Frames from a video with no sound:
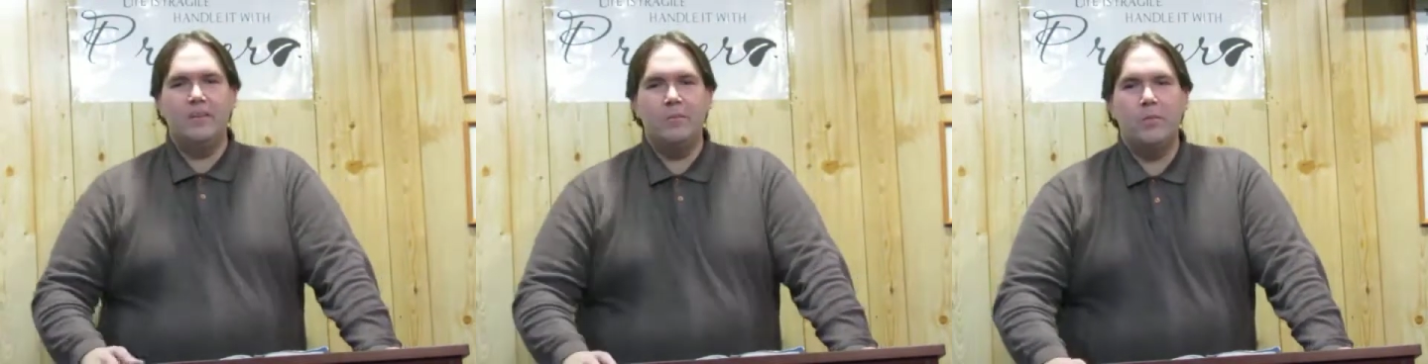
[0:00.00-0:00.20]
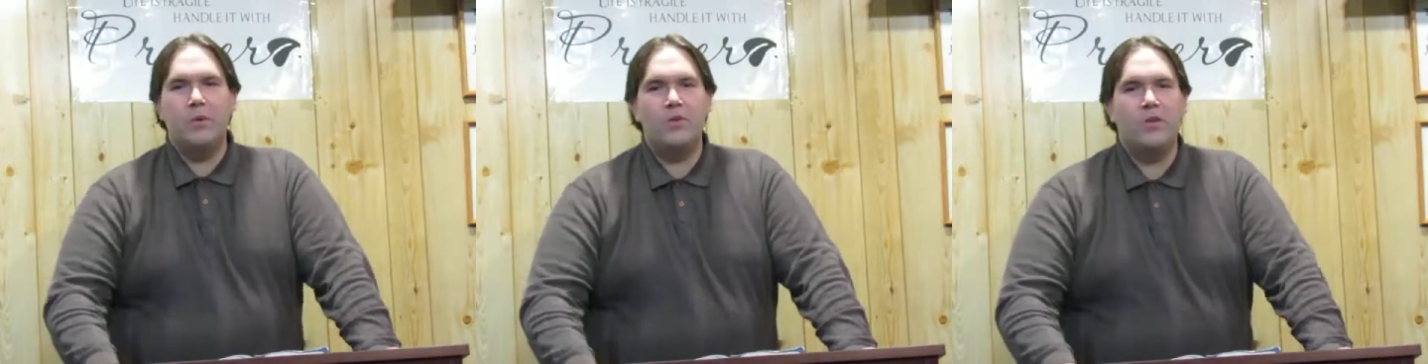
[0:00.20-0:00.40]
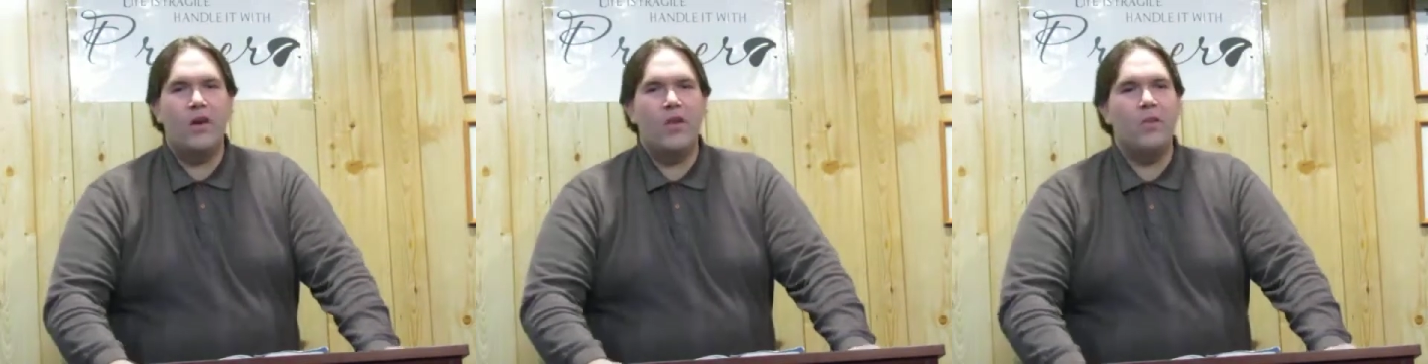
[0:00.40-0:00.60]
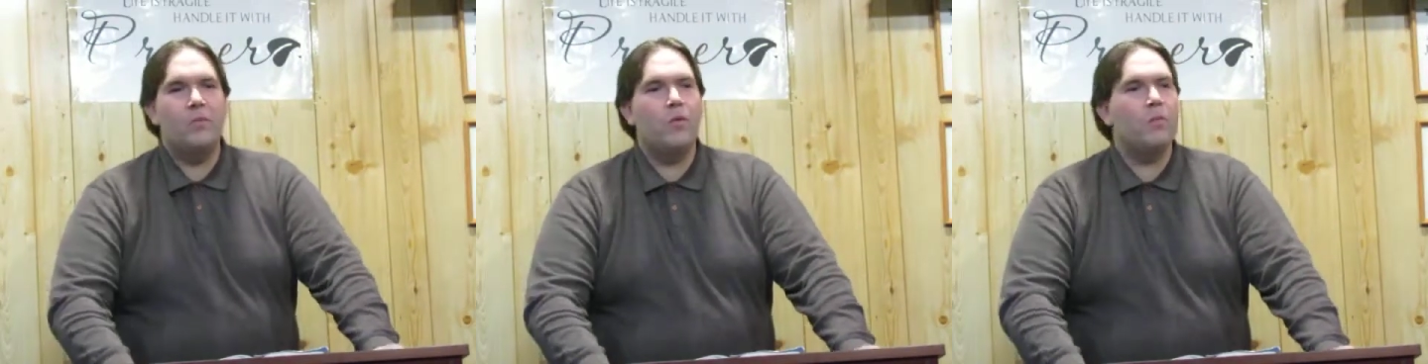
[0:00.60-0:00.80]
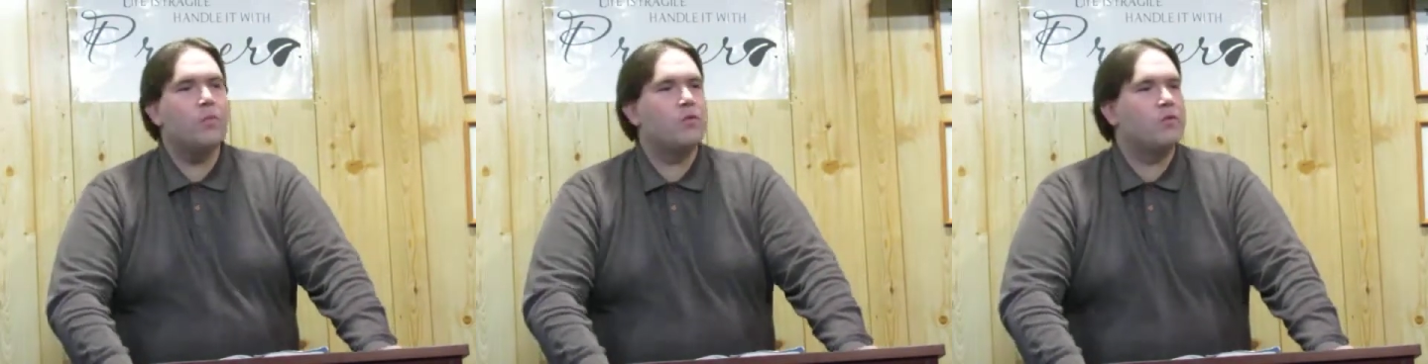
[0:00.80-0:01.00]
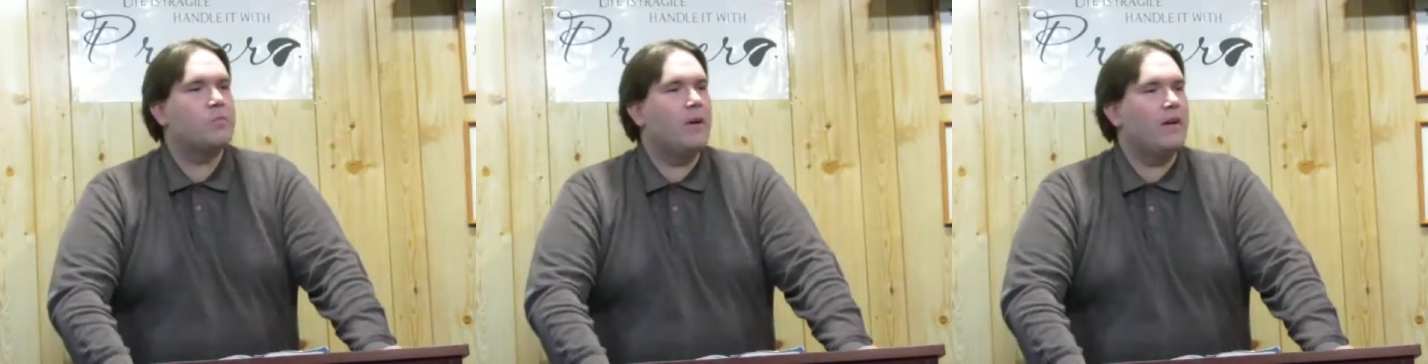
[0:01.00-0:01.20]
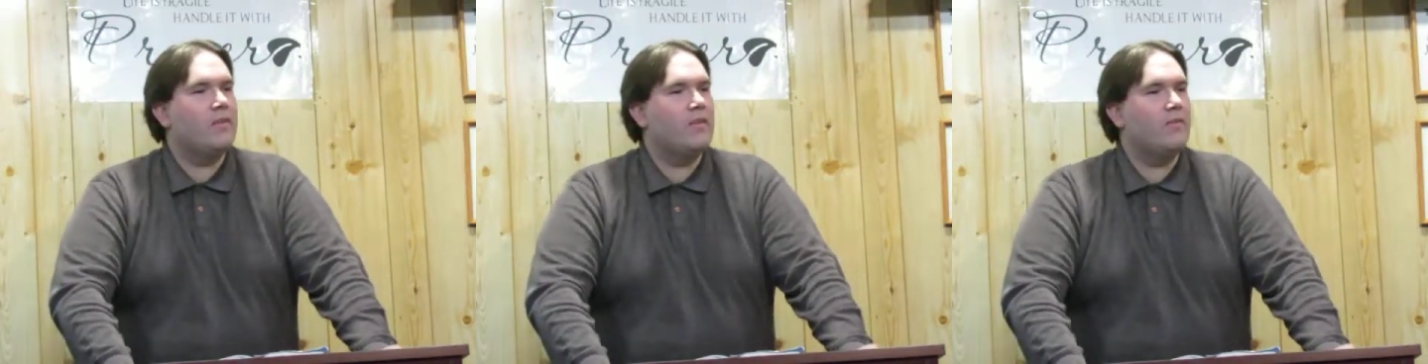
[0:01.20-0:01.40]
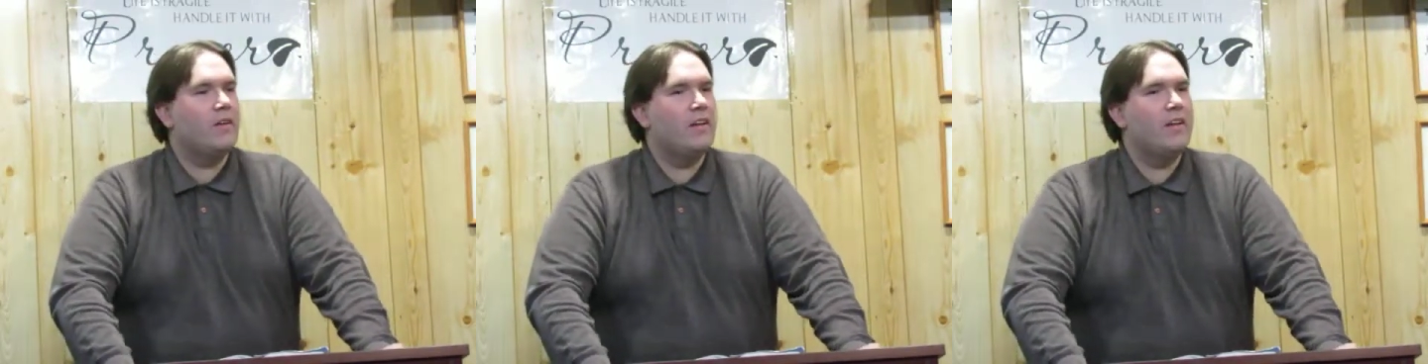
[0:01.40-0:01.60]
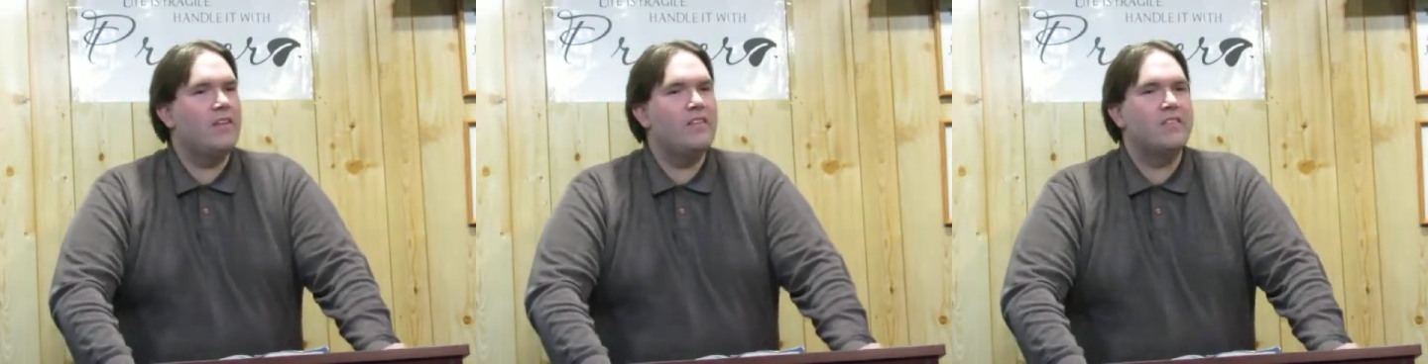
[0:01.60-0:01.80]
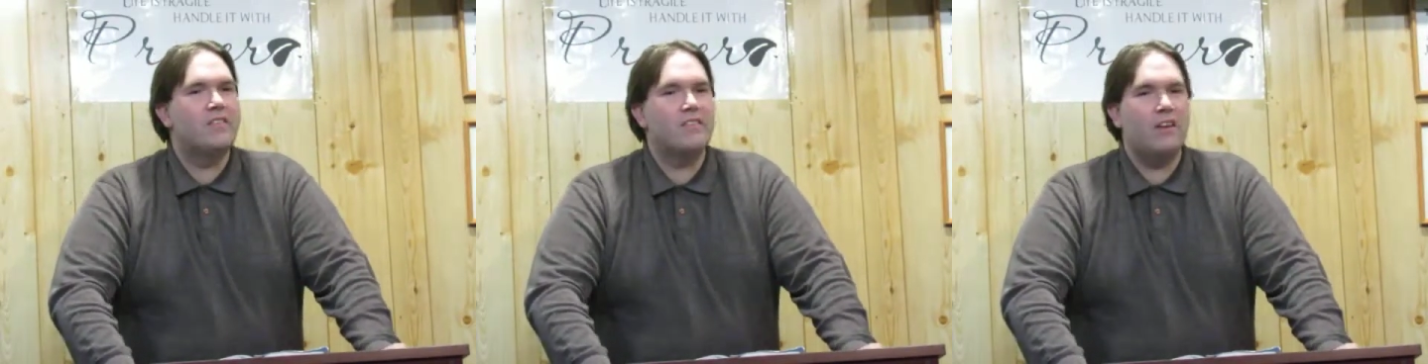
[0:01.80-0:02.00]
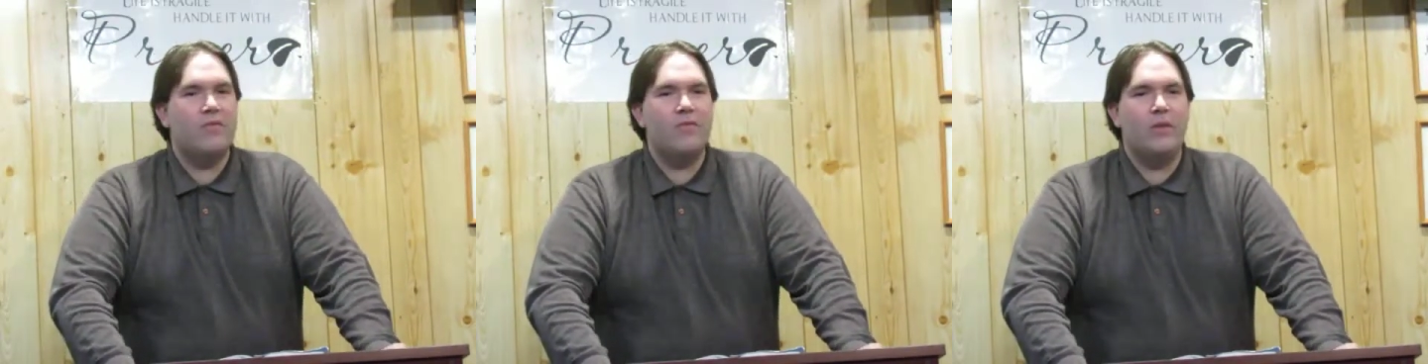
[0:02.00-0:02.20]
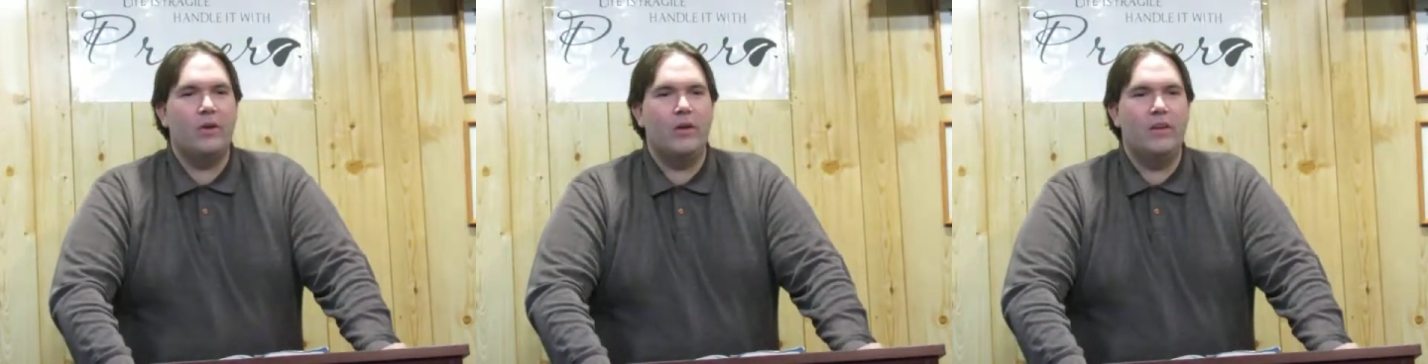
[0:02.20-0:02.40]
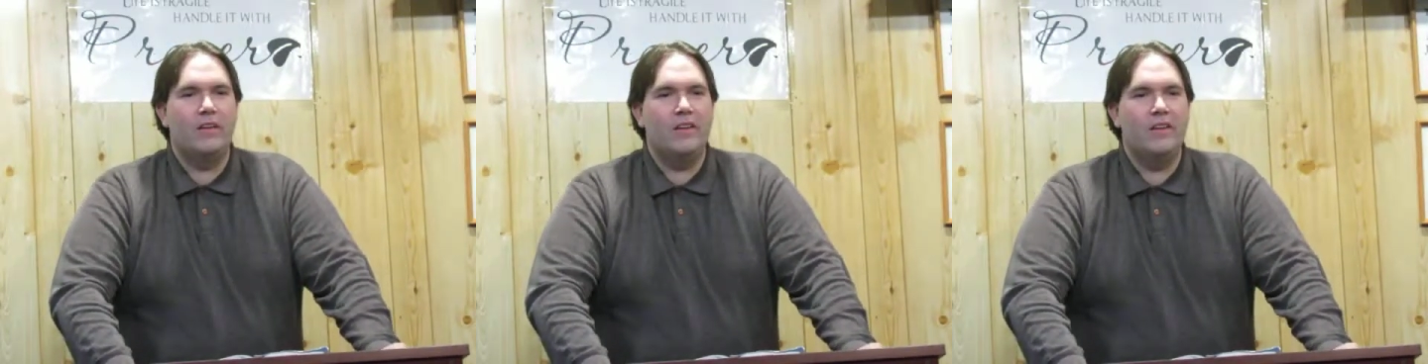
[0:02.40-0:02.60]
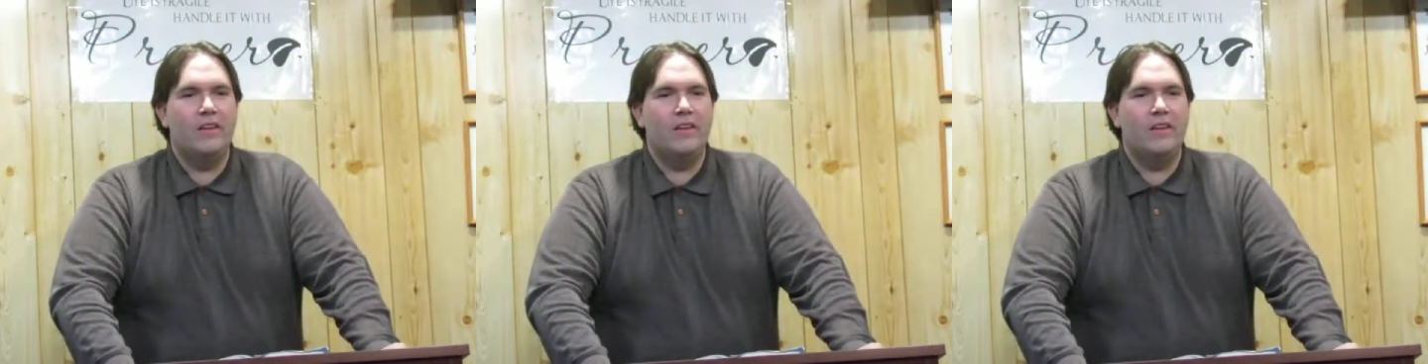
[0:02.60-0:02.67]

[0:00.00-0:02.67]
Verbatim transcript: Puts all the more perspective on his suffering.